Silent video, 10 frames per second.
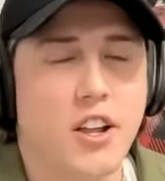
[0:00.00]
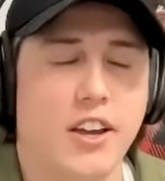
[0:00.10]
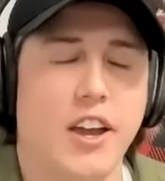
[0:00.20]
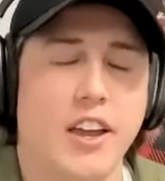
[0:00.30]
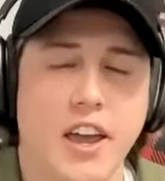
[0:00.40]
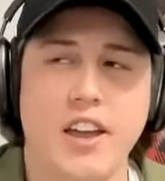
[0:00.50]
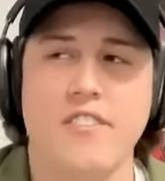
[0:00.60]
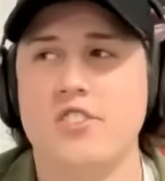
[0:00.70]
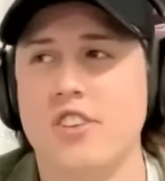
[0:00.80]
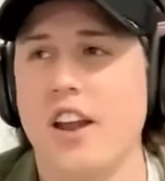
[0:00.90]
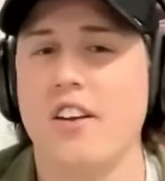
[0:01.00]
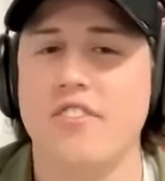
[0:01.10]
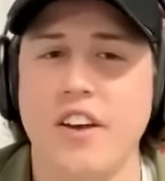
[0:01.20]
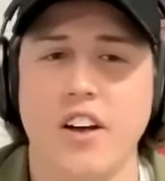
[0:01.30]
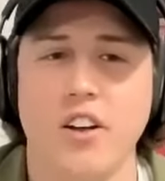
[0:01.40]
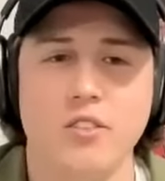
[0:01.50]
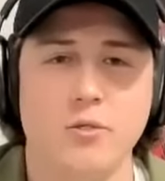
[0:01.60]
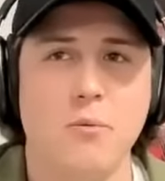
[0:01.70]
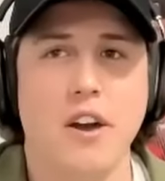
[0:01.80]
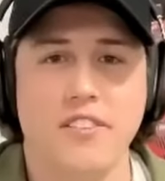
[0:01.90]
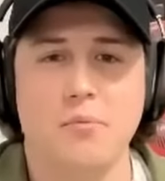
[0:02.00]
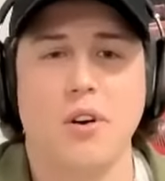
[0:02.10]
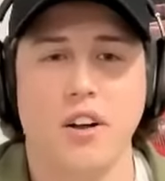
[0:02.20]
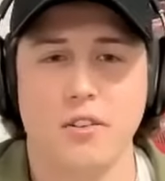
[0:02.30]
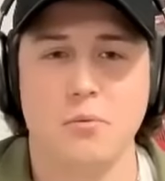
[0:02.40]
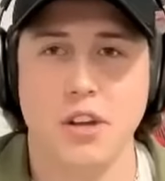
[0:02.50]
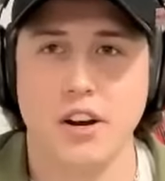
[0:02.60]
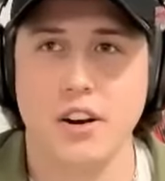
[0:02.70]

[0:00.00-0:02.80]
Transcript: like, I get if it's the NFL, we might have a problem